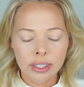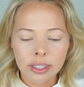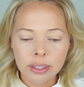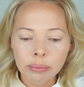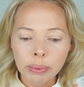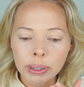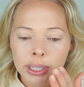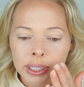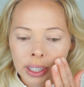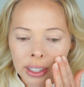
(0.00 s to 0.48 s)

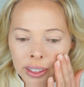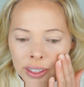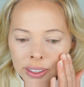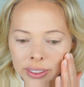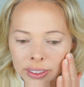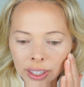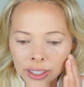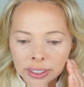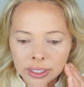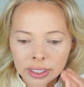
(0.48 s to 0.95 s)
My skin
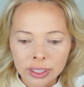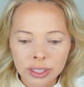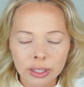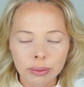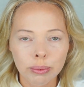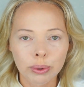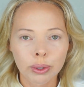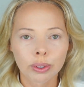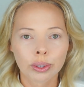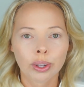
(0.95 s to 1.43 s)
looks nice and
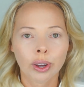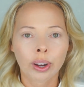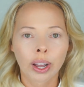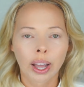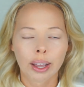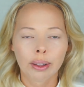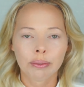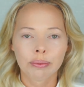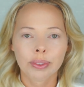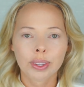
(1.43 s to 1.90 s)
smooth.
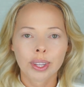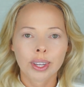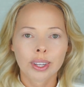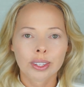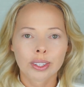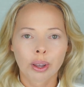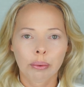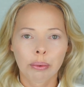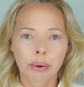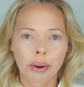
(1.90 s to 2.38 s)
Okay,
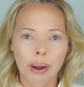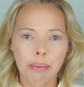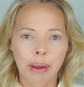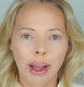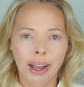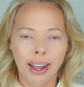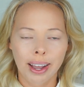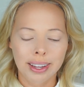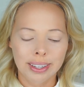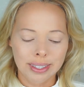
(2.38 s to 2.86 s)
so I'll be right
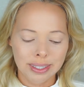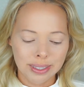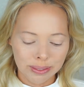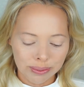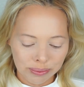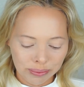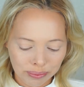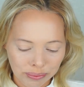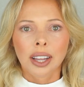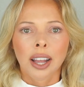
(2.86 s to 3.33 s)
back, guys.
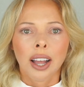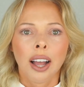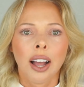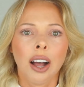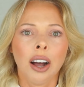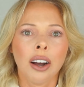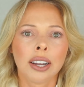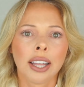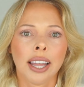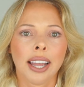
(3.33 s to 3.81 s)

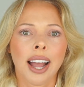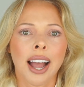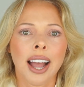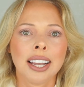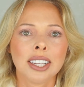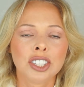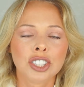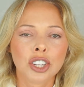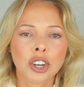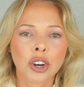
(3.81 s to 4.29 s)
Okay
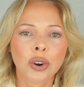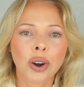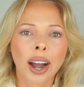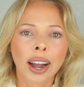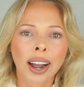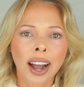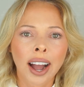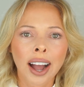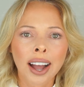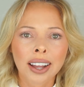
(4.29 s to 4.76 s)
guys, so
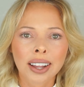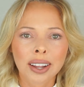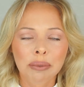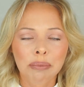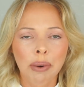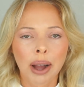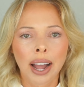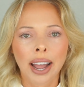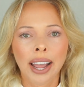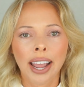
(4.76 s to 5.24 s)
I got
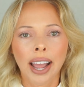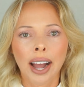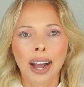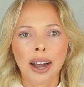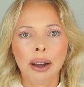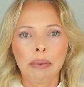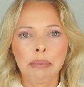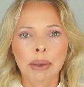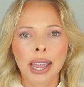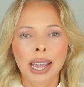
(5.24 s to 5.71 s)

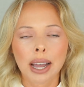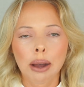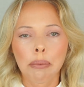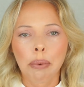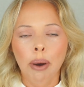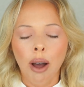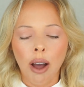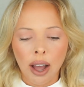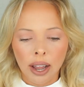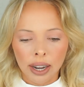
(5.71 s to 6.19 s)
my makeup
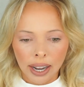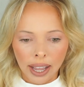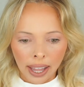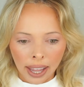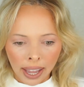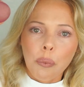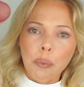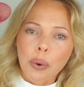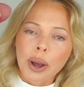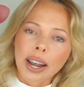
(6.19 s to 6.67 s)
on,
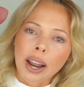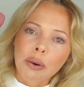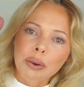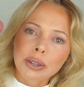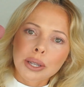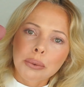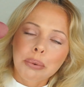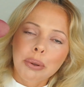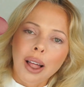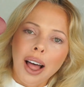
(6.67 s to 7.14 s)
and when I
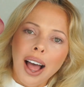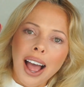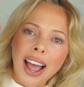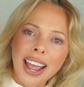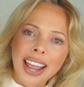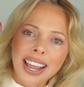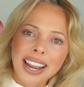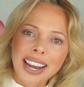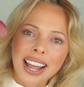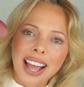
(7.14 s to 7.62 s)
was
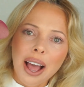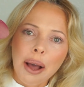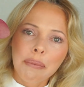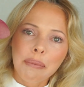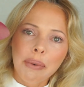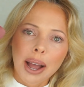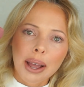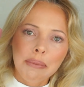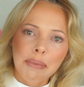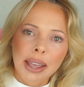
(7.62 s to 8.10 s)
applying
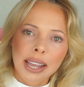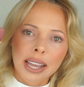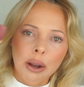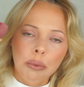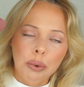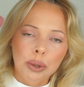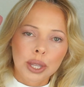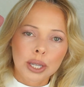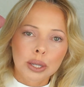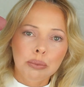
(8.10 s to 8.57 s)
my
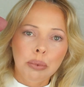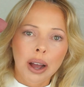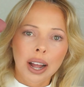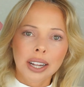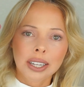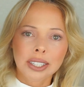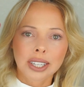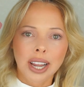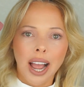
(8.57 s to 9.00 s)
makeup with the sponge,